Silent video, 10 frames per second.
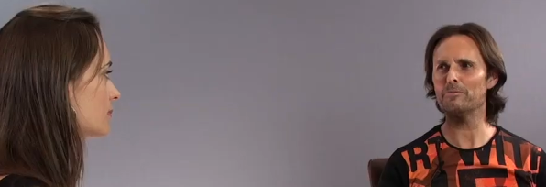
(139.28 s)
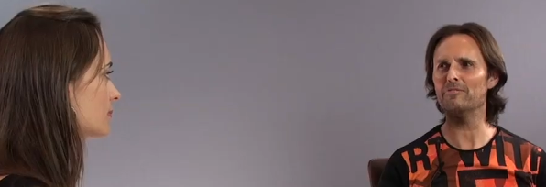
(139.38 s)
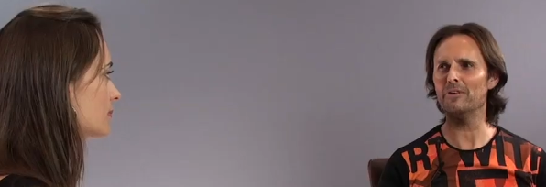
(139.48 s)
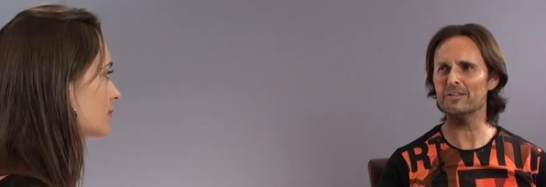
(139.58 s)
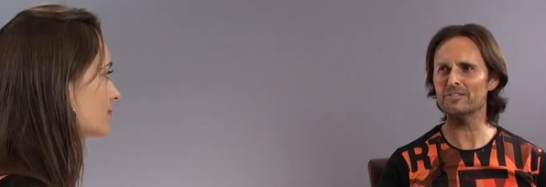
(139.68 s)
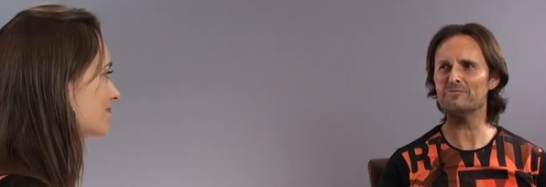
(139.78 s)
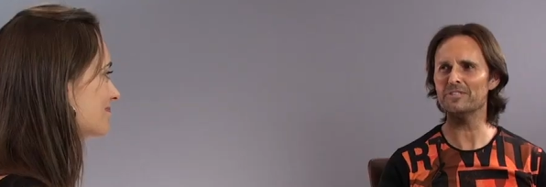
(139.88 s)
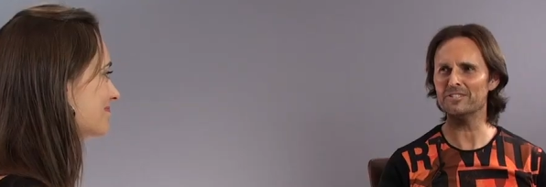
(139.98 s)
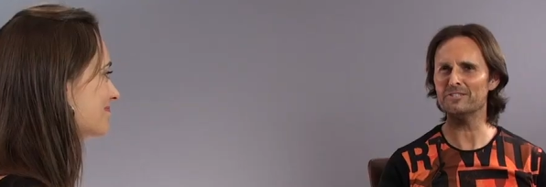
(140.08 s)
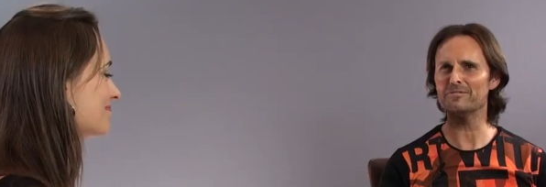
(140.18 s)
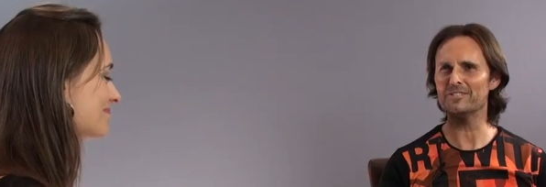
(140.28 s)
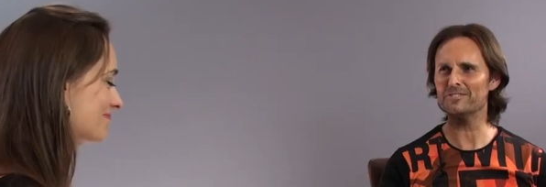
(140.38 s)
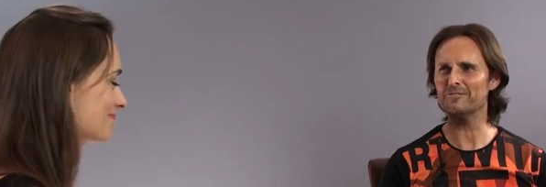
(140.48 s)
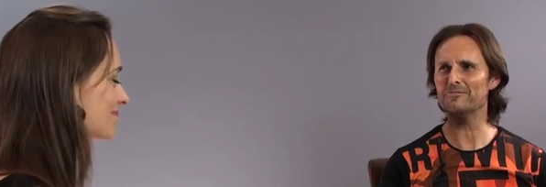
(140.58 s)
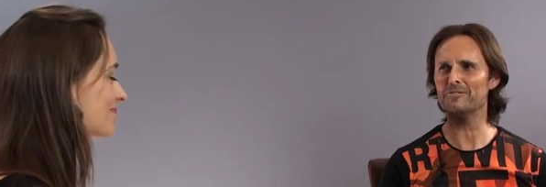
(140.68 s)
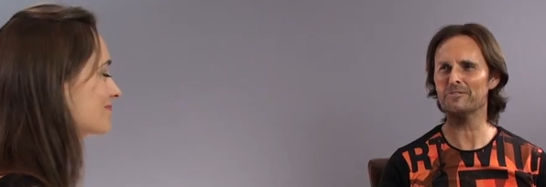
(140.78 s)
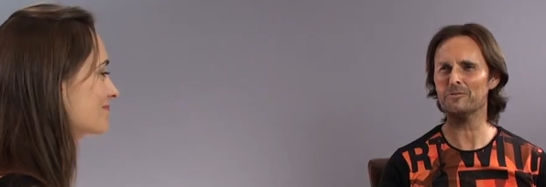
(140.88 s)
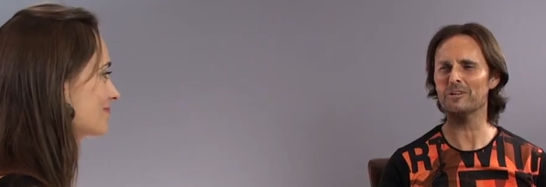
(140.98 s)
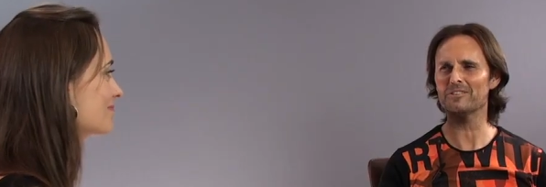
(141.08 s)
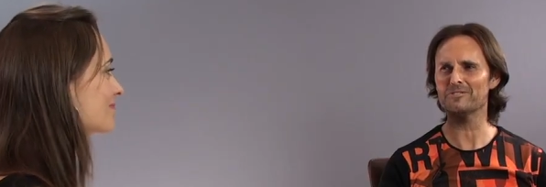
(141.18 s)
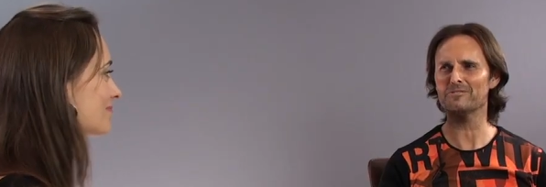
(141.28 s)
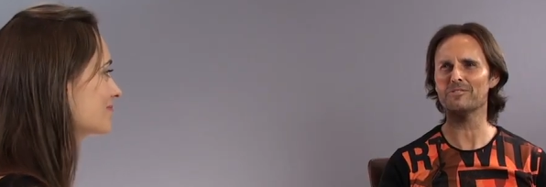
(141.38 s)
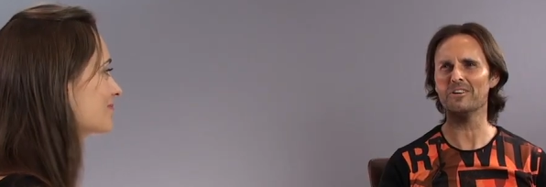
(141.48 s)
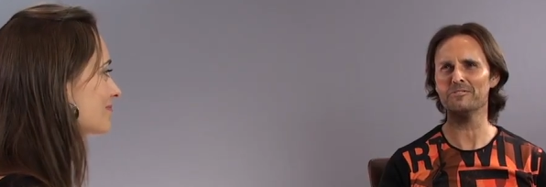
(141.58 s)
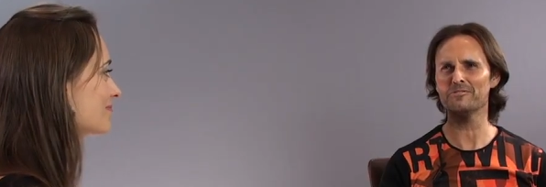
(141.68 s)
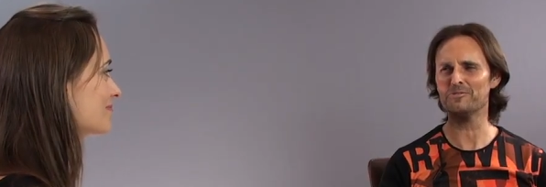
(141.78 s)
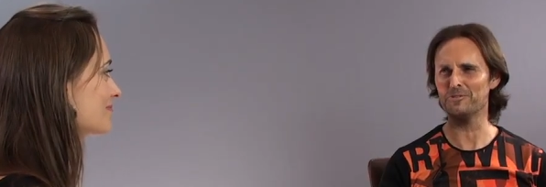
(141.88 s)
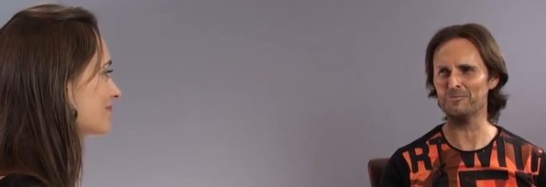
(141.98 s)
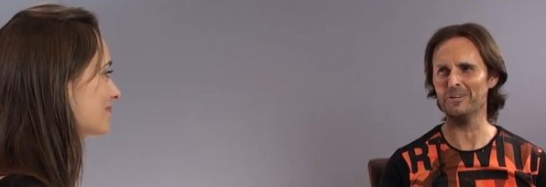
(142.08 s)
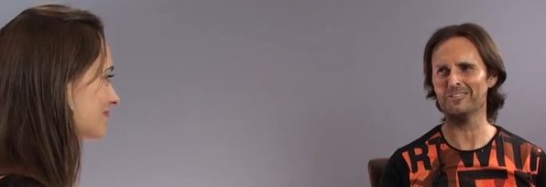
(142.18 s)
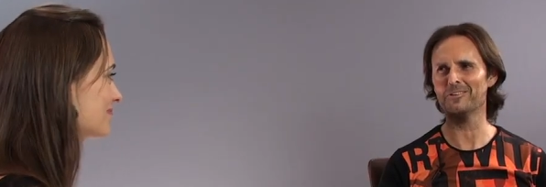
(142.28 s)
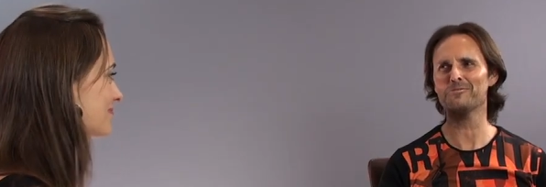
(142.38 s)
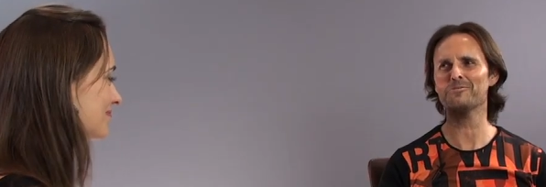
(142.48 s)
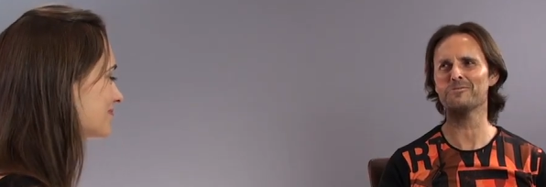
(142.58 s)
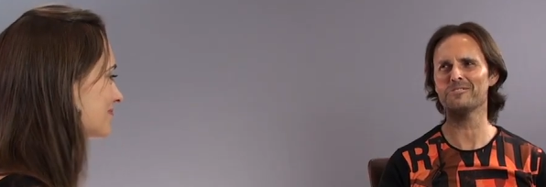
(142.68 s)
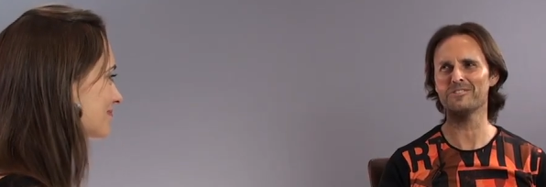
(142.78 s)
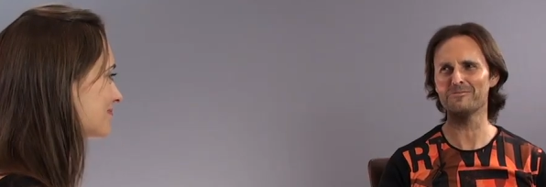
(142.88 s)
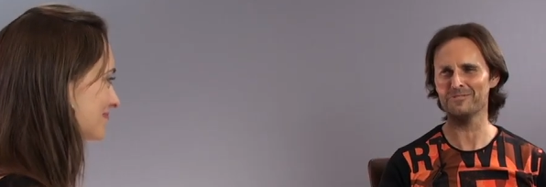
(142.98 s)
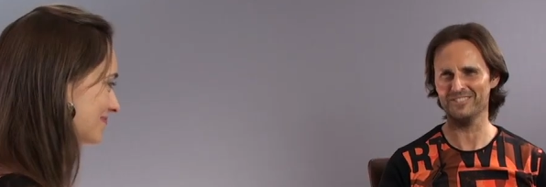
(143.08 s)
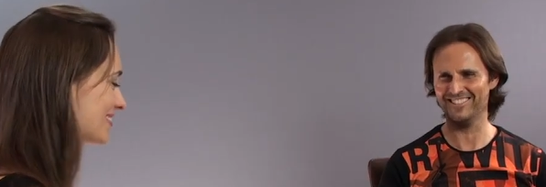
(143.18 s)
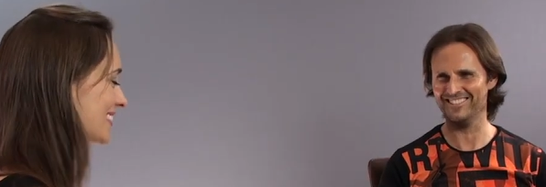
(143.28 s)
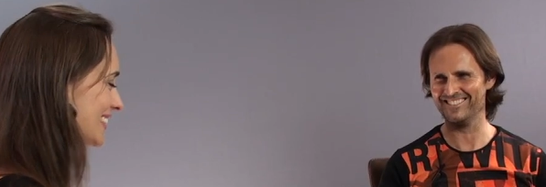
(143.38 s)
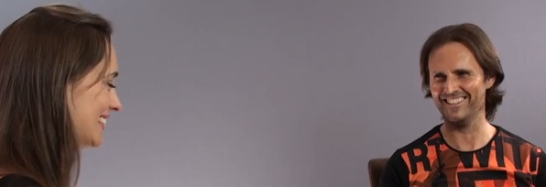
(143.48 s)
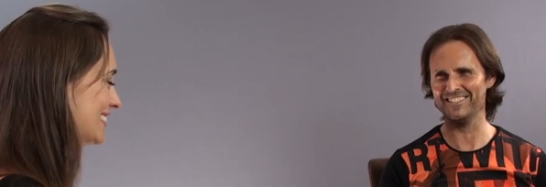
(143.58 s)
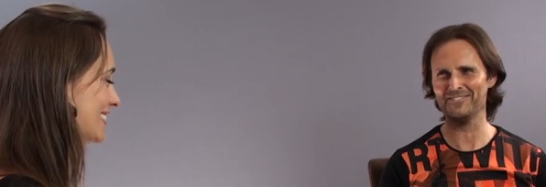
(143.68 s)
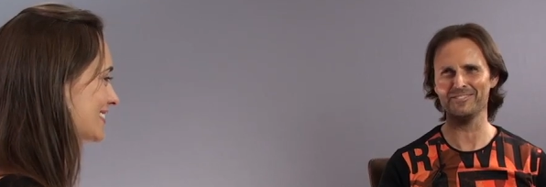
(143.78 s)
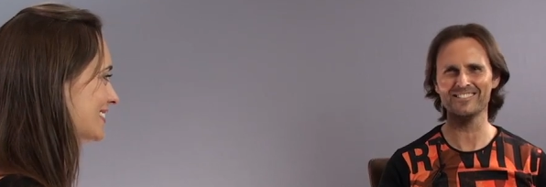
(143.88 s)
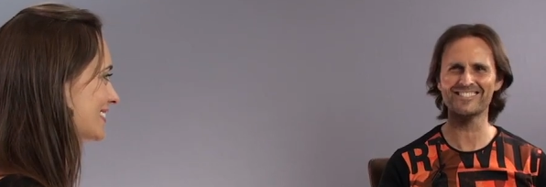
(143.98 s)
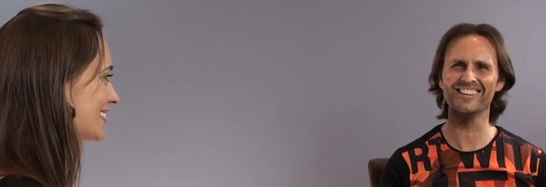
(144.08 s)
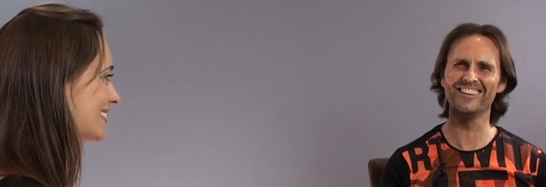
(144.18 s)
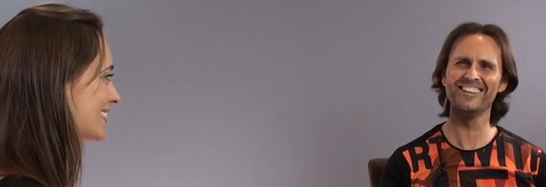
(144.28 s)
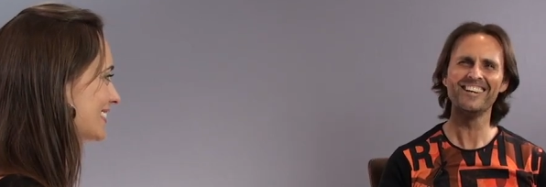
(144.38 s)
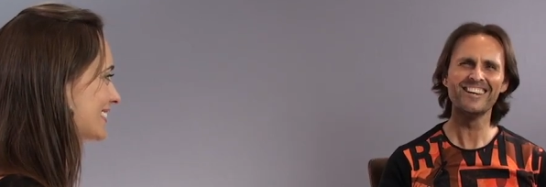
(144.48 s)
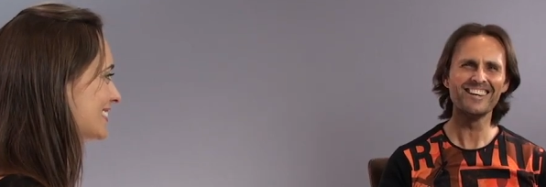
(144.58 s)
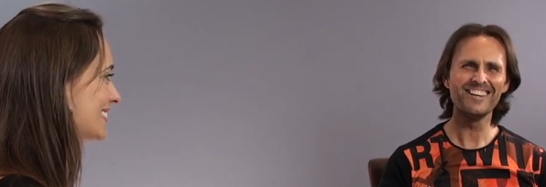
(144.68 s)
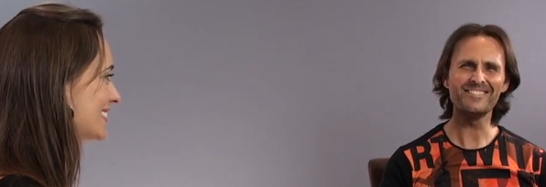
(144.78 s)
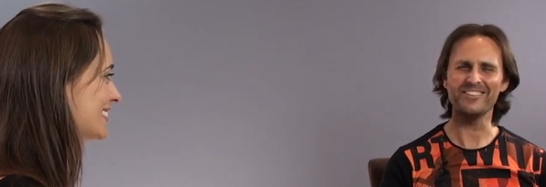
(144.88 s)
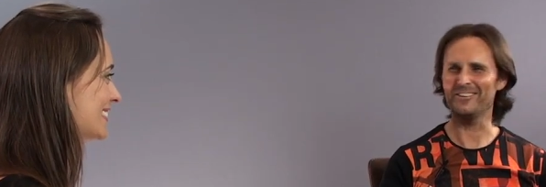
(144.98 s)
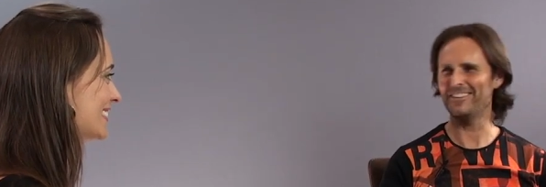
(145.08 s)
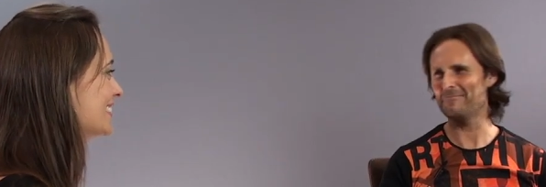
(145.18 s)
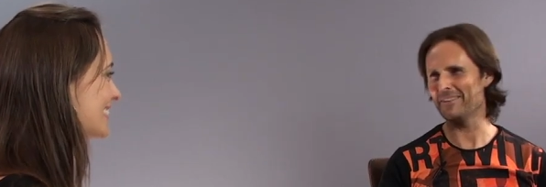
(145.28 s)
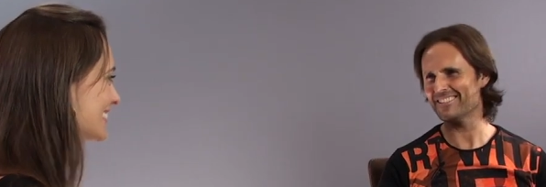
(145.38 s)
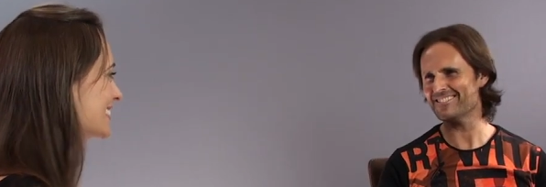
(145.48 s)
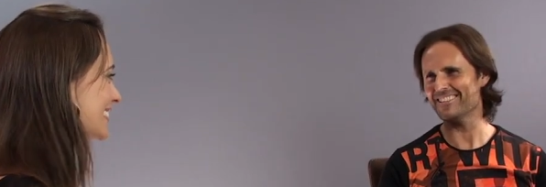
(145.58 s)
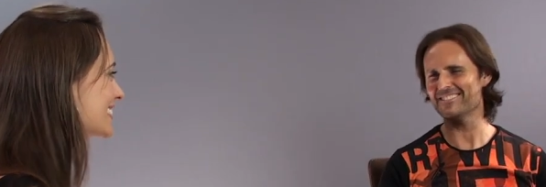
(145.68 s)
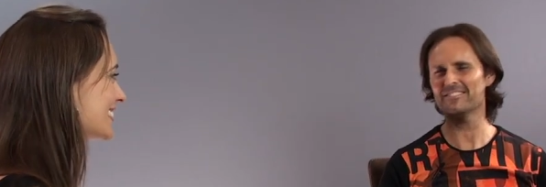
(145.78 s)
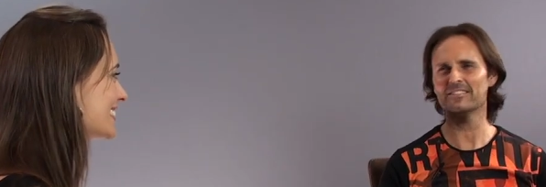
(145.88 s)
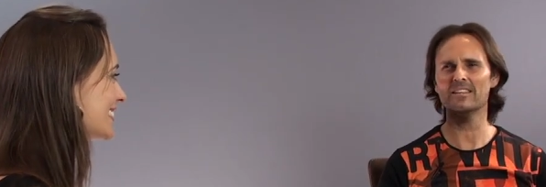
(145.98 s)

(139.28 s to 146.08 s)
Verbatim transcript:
Speaker 1: provide a definitive list of the qualities of God's truth when God's truth is infinite in its nature. So, yeah. so that makes sense.